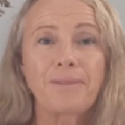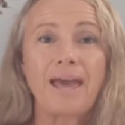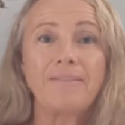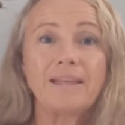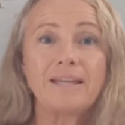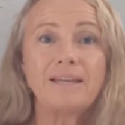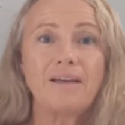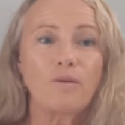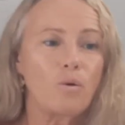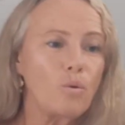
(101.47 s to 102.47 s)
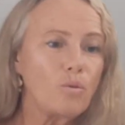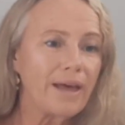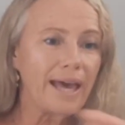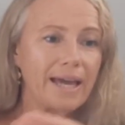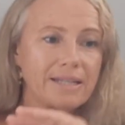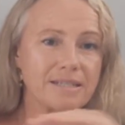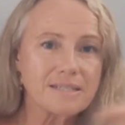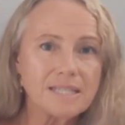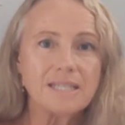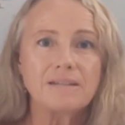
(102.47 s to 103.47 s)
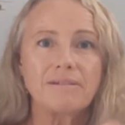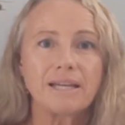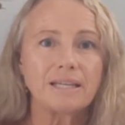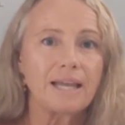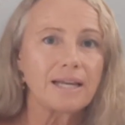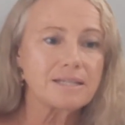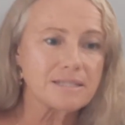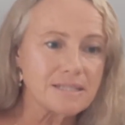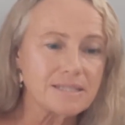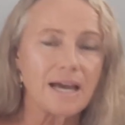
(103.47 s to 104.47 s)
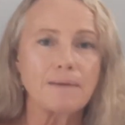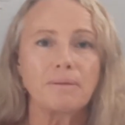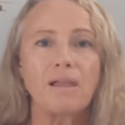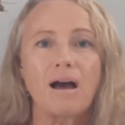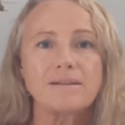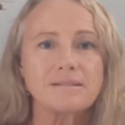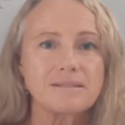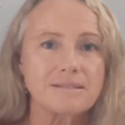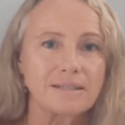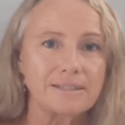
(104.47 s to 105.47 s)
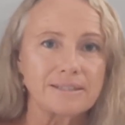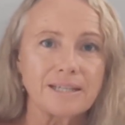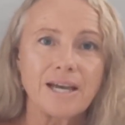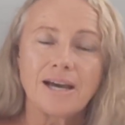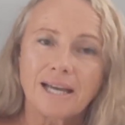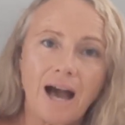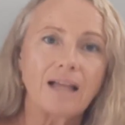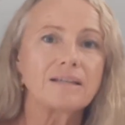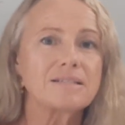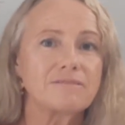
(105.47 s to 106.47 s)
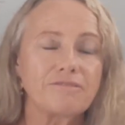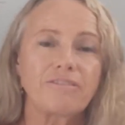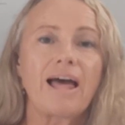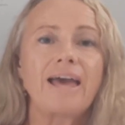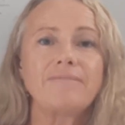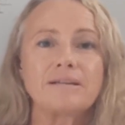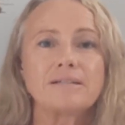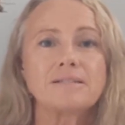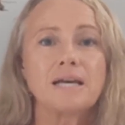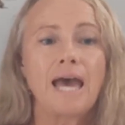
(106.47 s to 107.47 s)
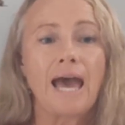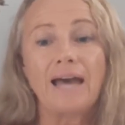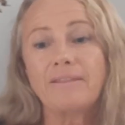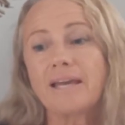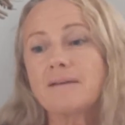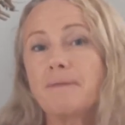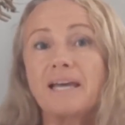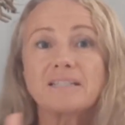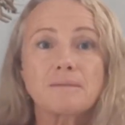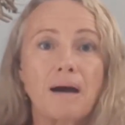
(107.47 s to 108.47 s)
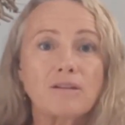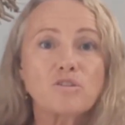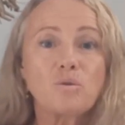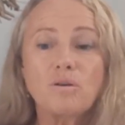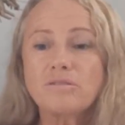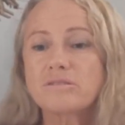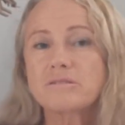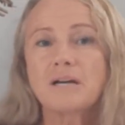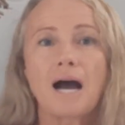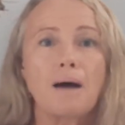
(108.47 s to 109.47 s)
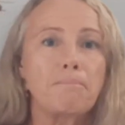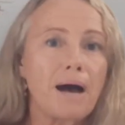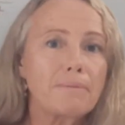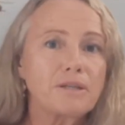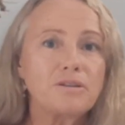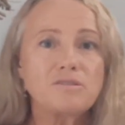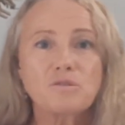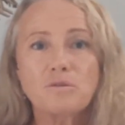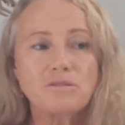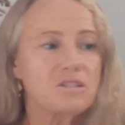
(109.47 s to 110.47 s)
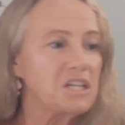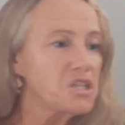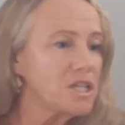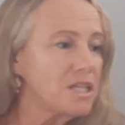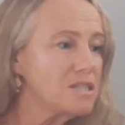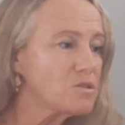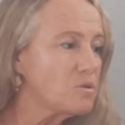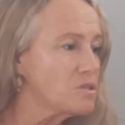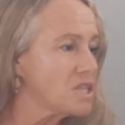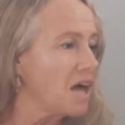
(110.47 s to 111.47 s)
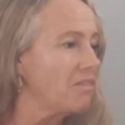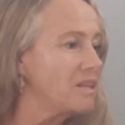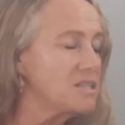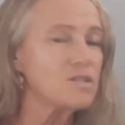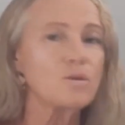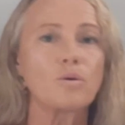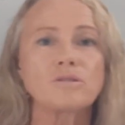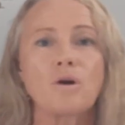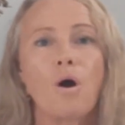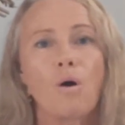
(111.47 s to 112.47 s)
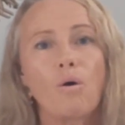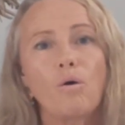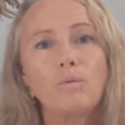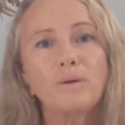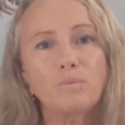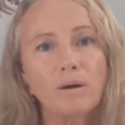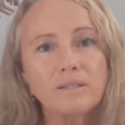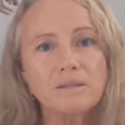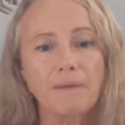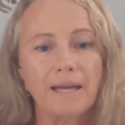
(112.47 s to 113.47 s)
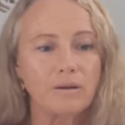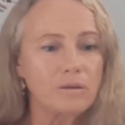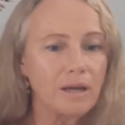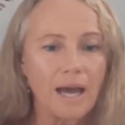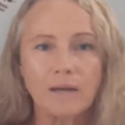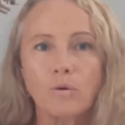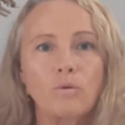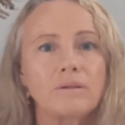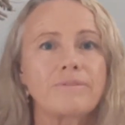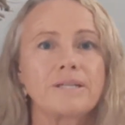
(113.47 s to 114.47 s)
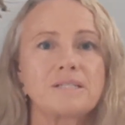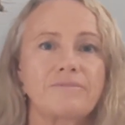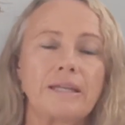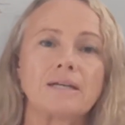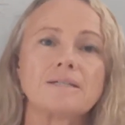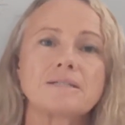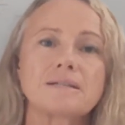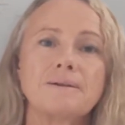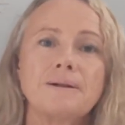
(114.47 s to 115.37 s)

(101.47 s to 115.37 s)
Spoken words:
and then all they add is acidity regulators and stabilizers and colors and flavors, and they can make a tomato sauce, a barbecue sauce, a chili sauce, this sauce, all with one tomato and all of these fillers.